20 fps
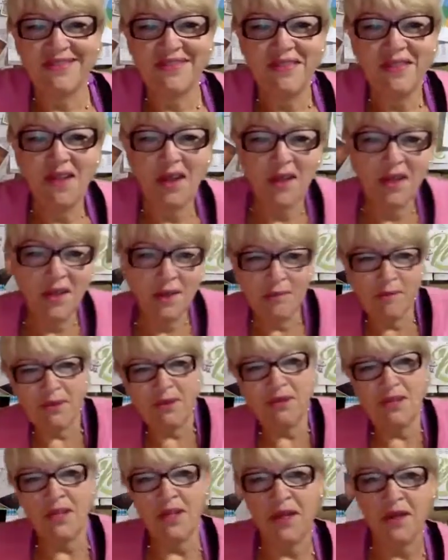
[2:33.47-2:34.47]
not let me
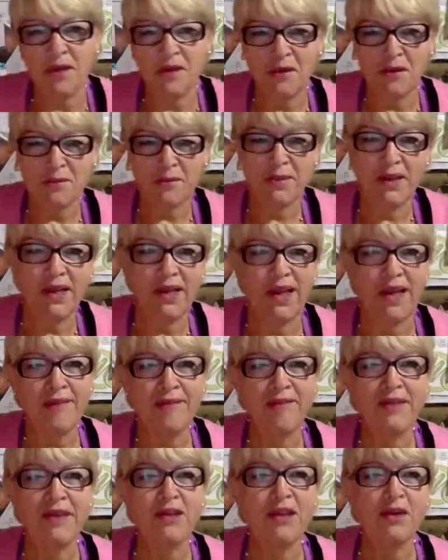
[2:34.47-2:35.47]
say, or my live
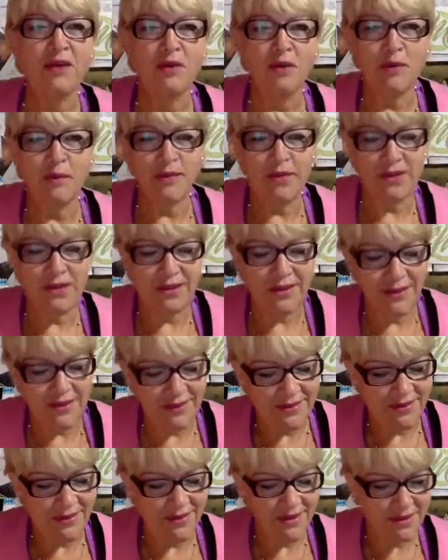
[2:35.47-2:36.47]
video will be
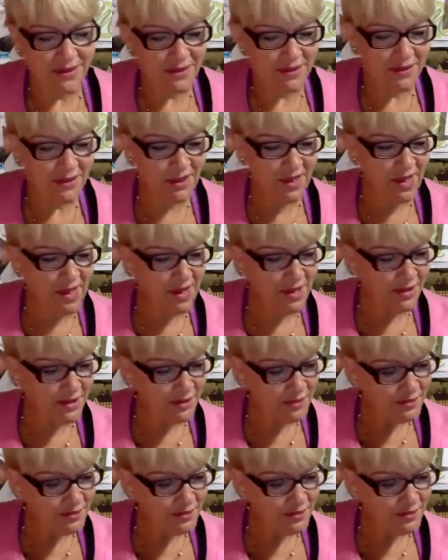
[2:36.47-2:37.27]
canned.